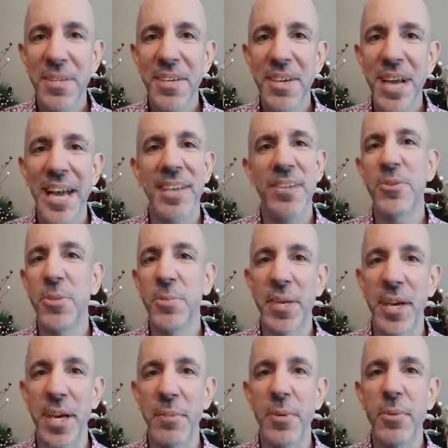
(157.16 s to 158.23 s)
I use
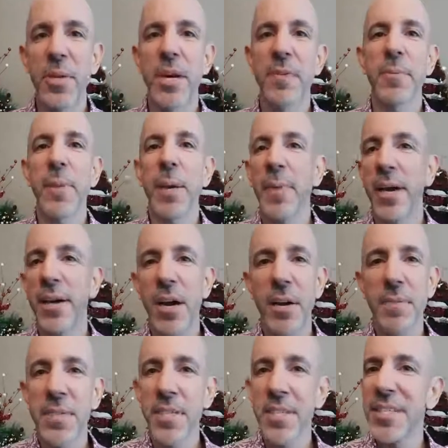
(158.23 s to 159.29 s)
behind me. Whatever my back
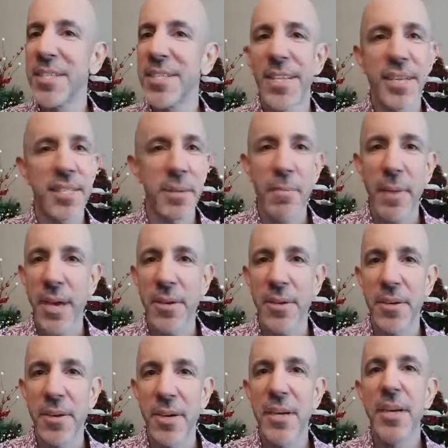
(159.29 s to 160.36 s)
office is, doesn't matter.